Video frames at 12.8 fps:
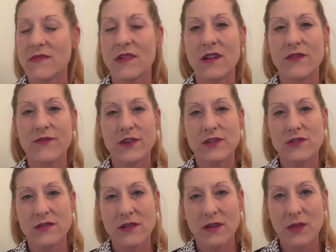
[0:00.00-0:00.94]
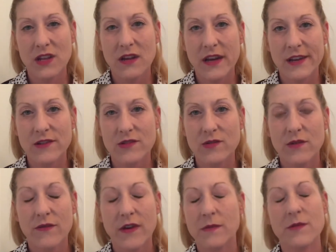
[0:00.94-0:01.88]
officially be diagnosed
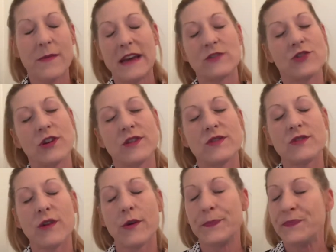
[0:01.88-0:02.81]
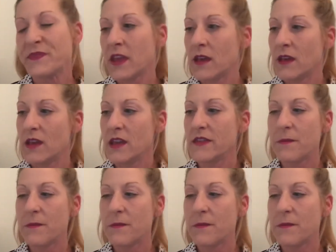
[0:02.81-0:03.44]
with fibromyalgia. So, in the